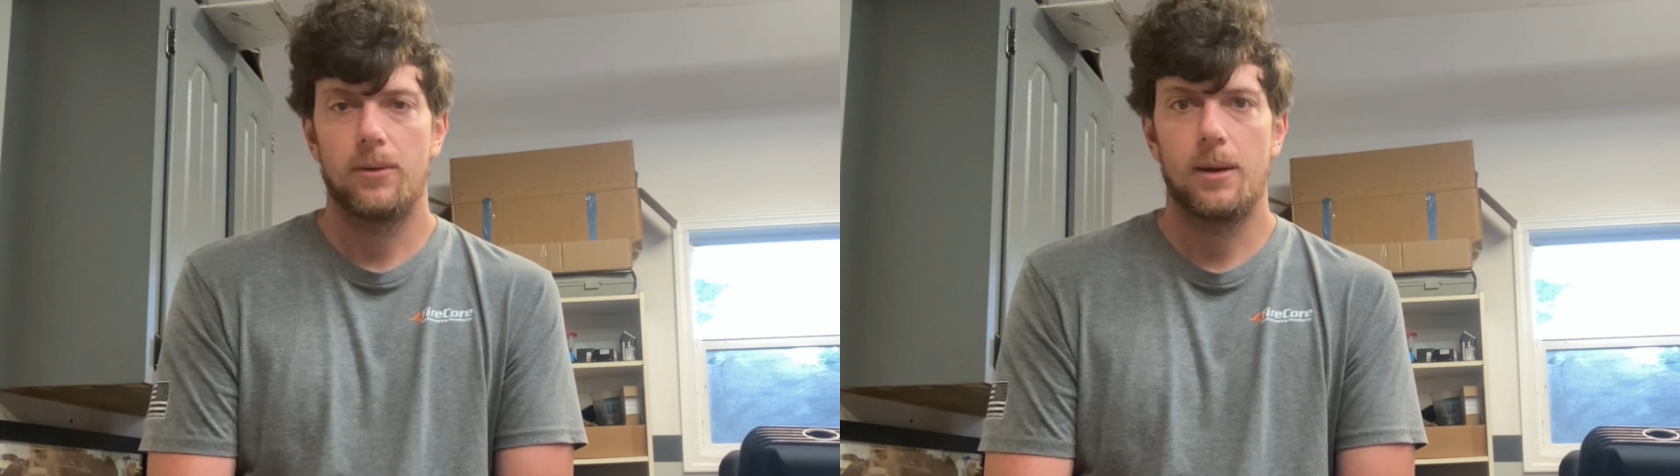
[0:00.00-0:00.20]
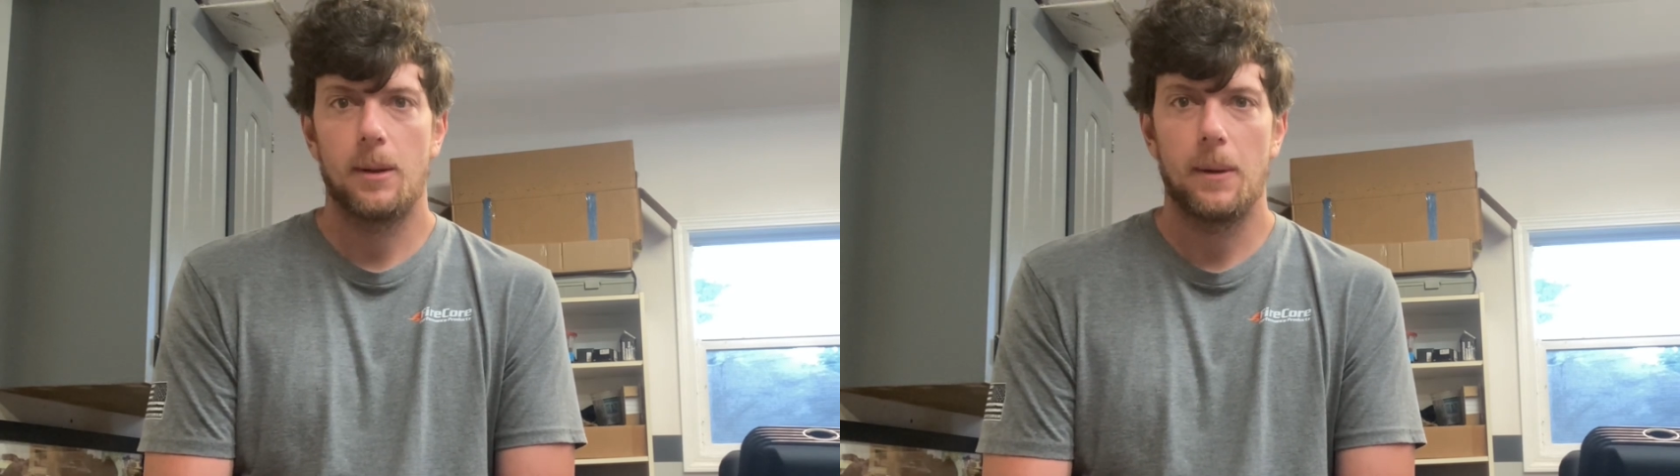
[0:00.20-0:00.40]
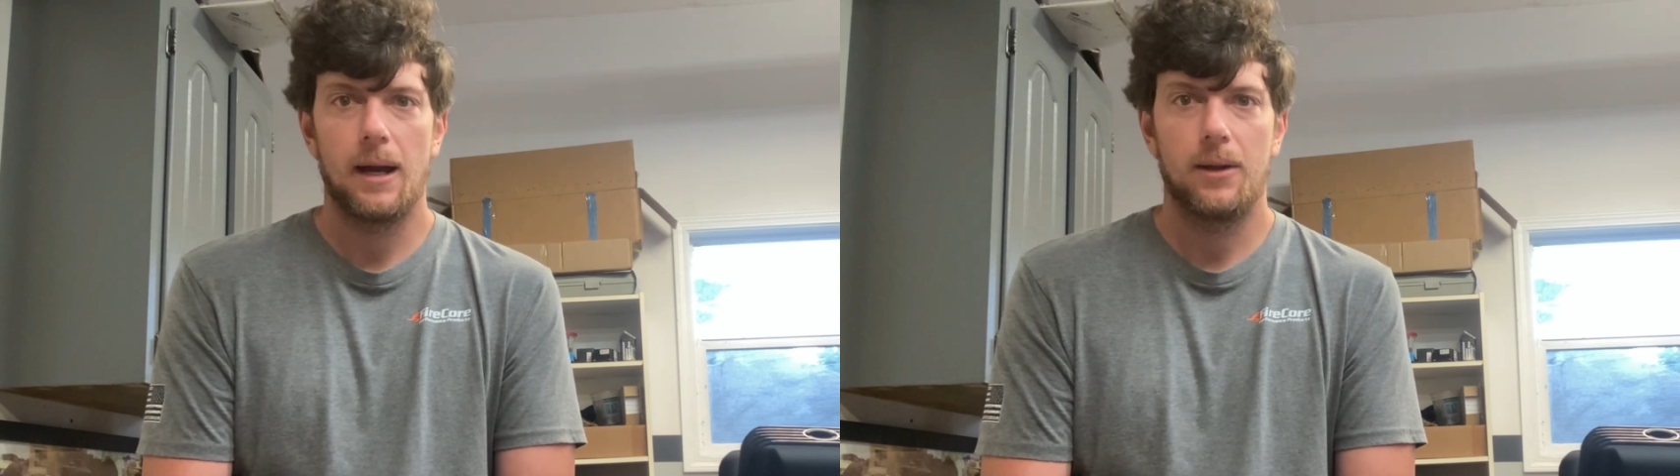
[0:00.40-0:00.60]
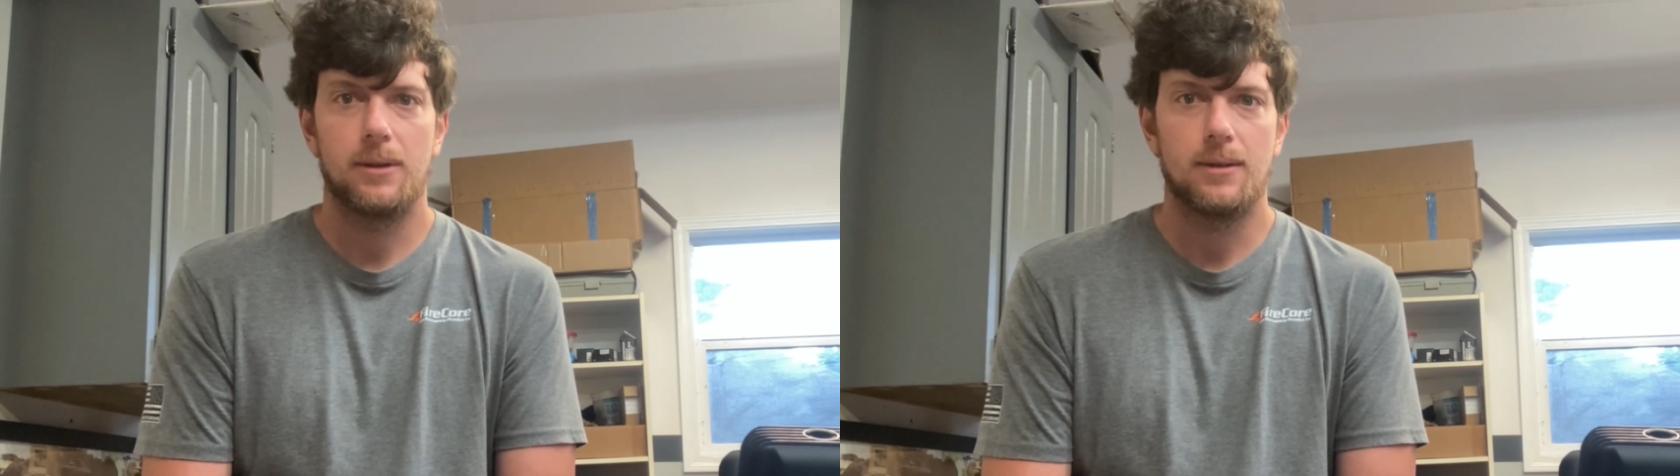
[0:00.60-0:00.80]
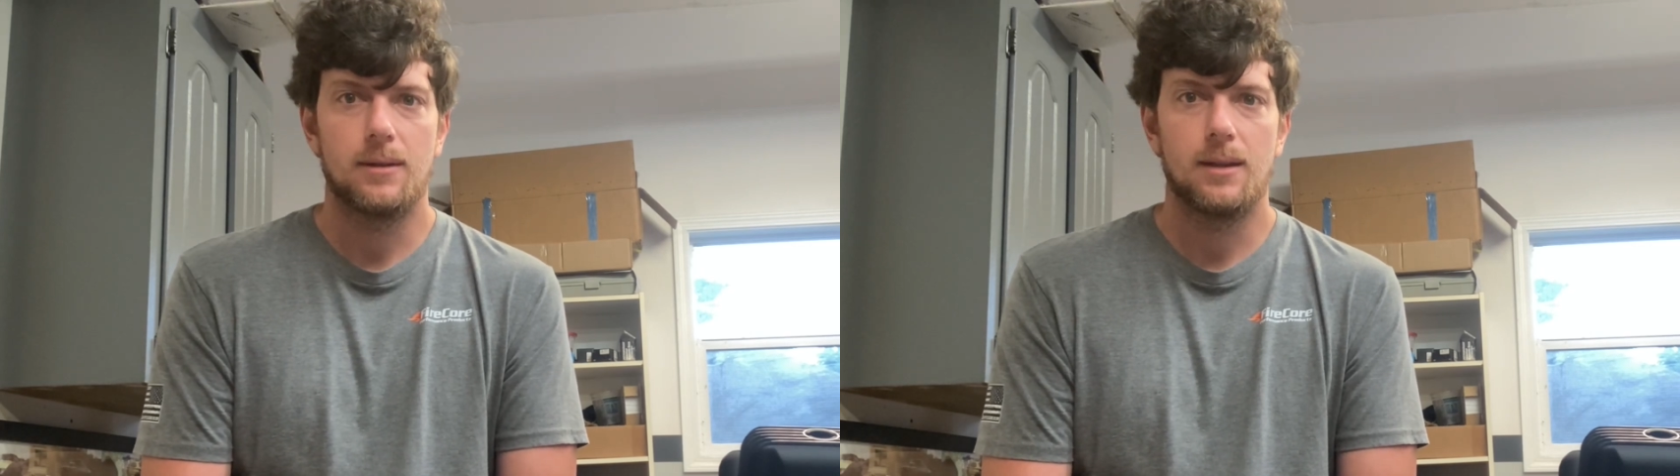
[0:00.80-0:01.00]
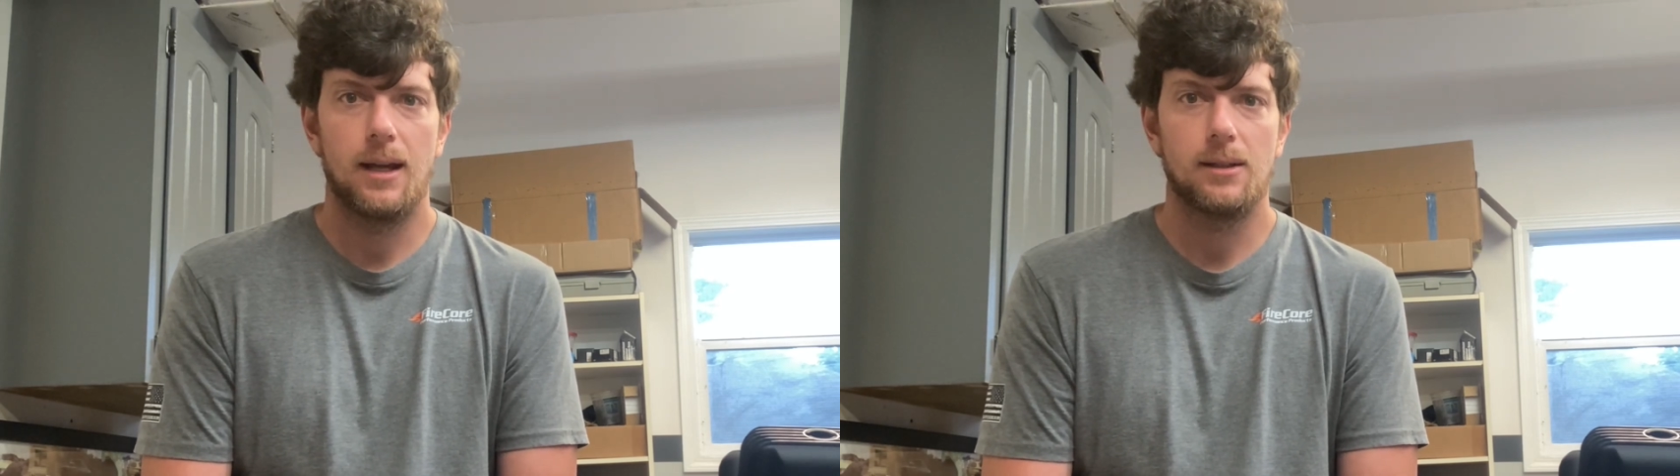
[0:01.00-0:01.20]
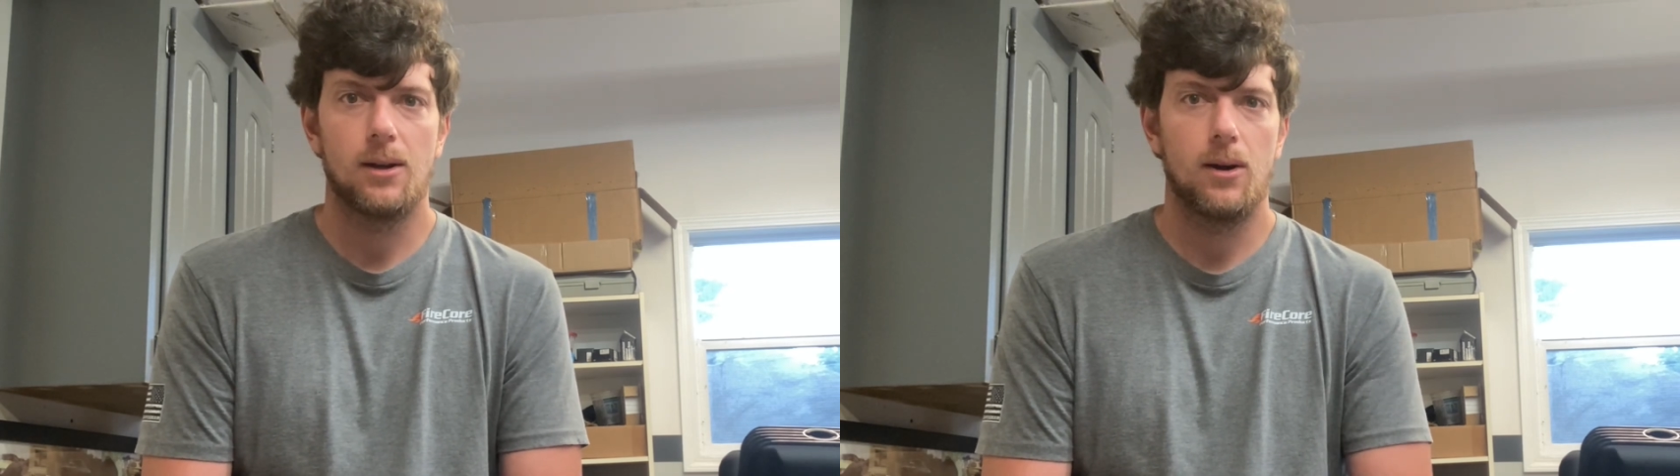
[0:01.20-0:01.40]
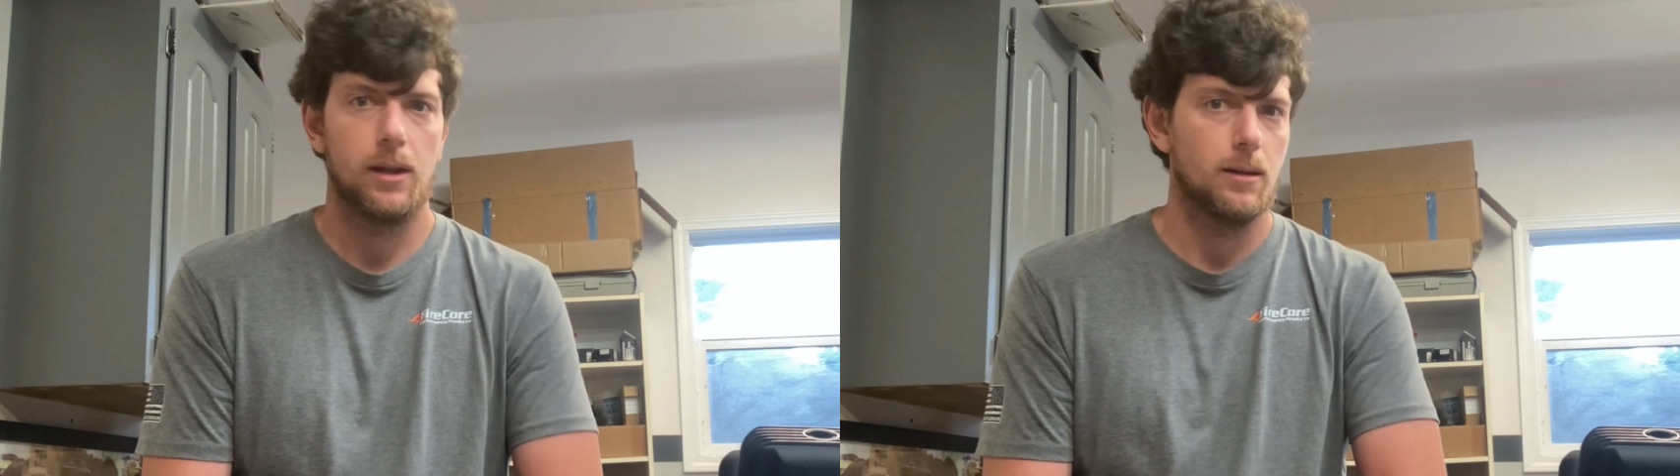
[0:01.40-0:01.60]
running my mouth and
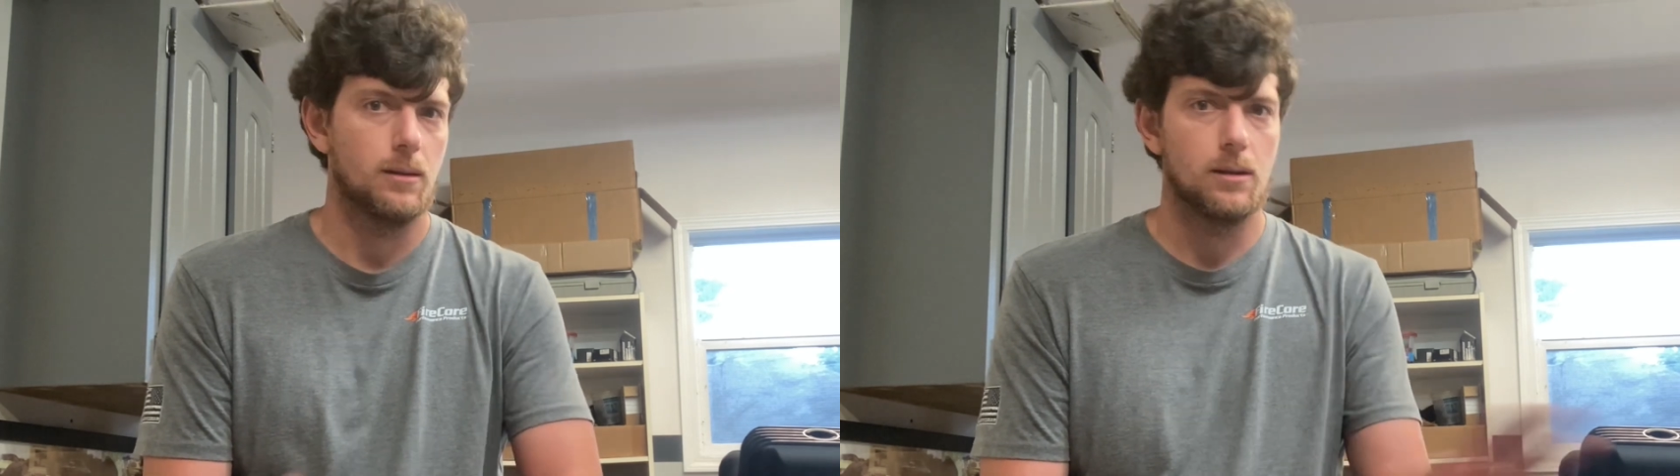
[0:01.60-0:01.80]
calling